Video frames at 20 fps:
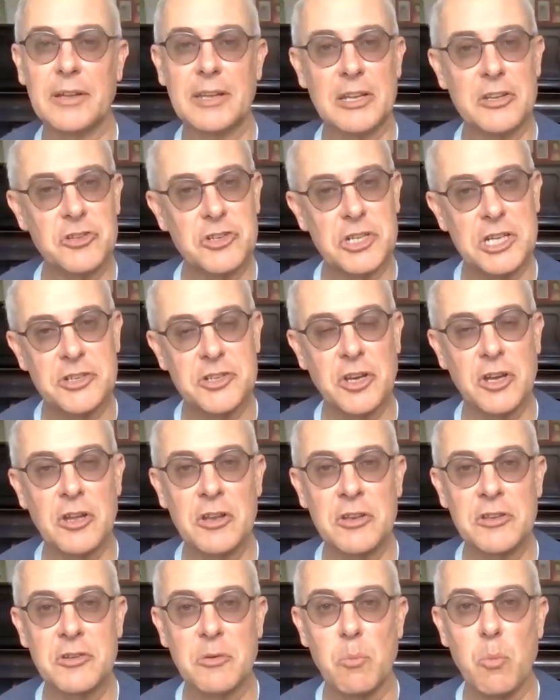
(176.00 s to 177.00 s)
And she
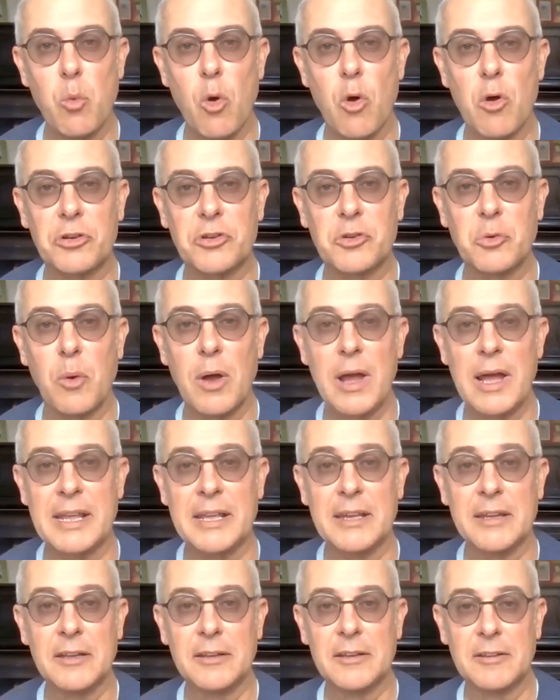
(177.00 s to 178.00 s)
turned and walked
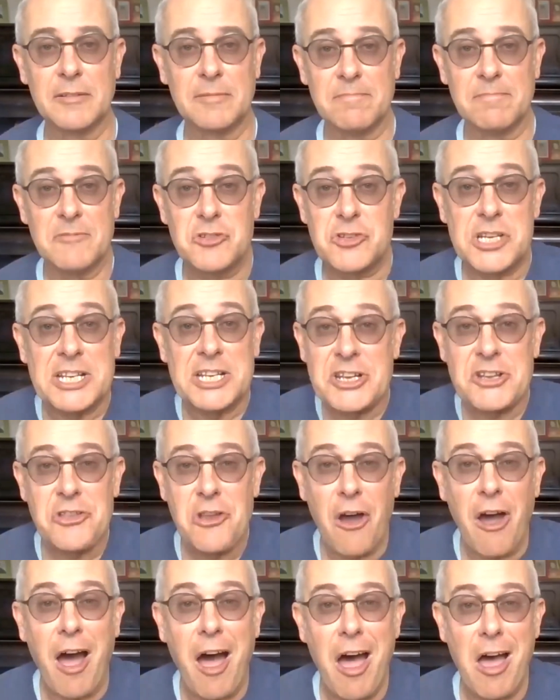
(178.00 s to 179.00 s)
away. She did
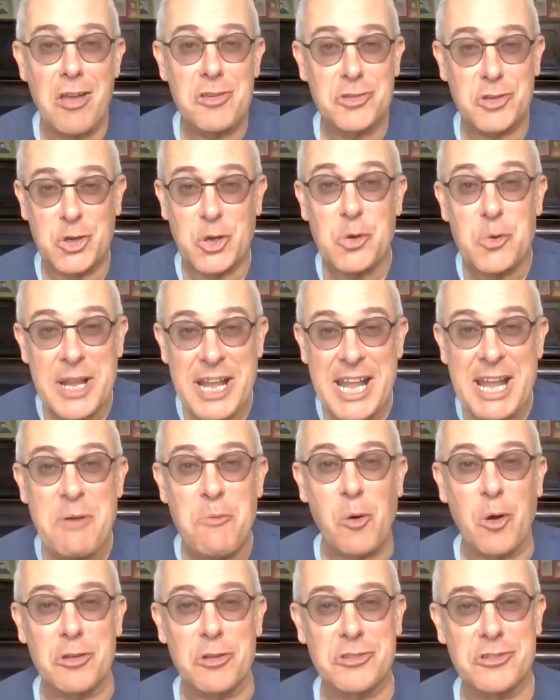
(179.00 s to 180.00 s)
not ask who he
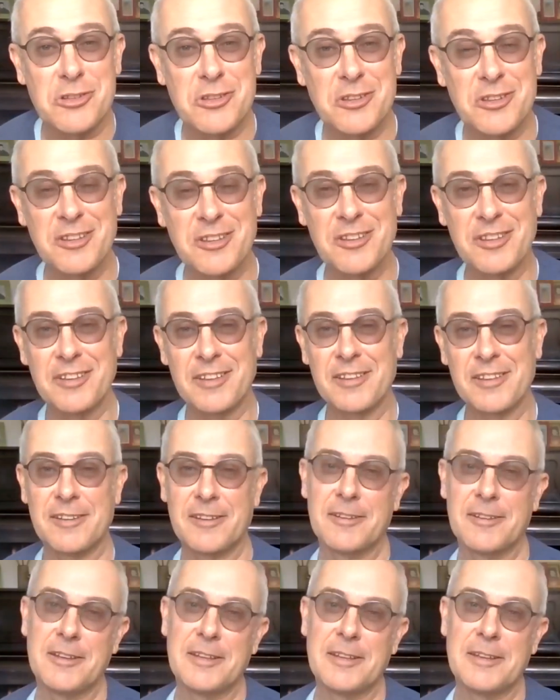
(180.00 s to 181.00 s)
was.
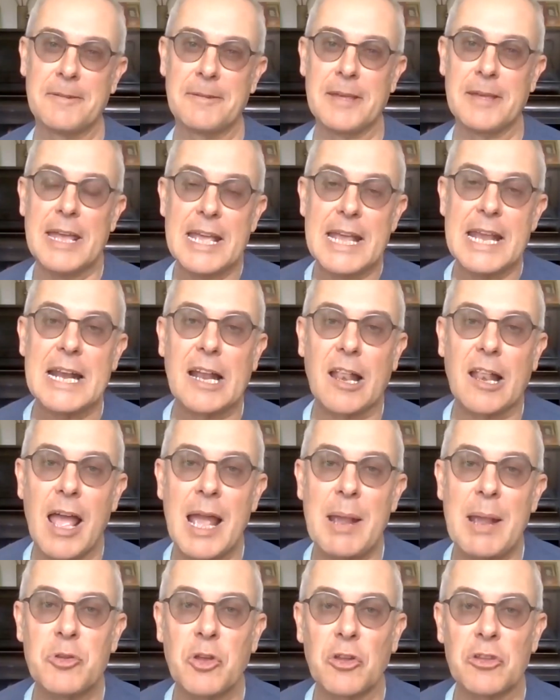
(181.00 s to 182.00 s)
He
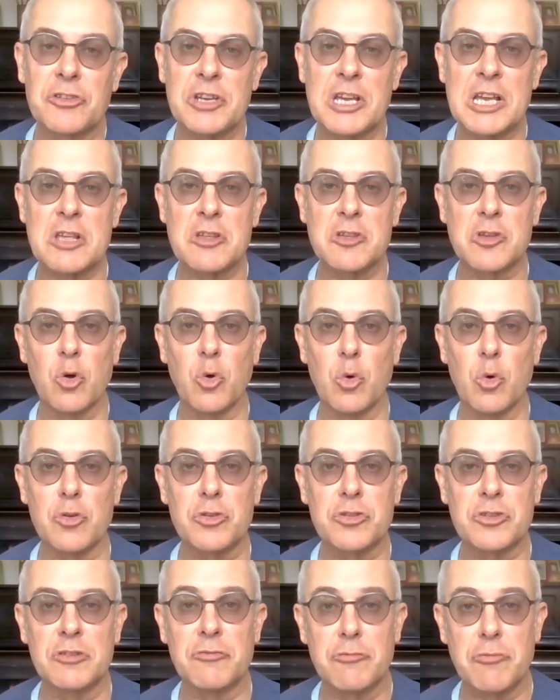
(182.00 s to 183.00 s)
climbed onto his
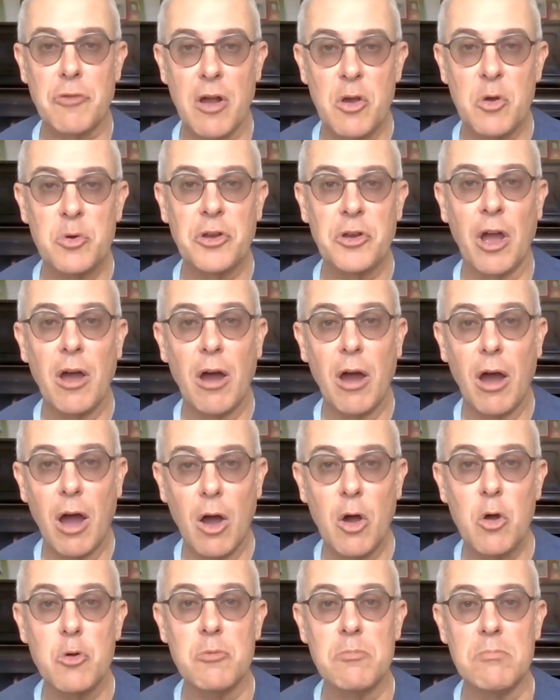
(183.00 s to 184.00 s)
horse and rode
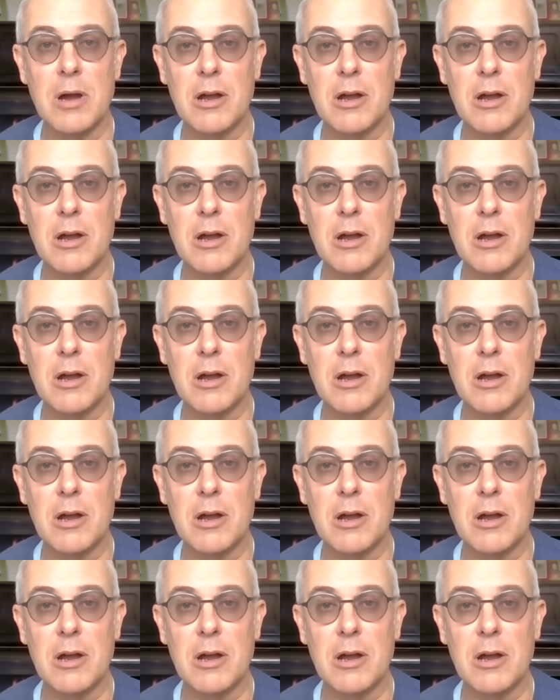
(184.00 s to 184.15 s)
home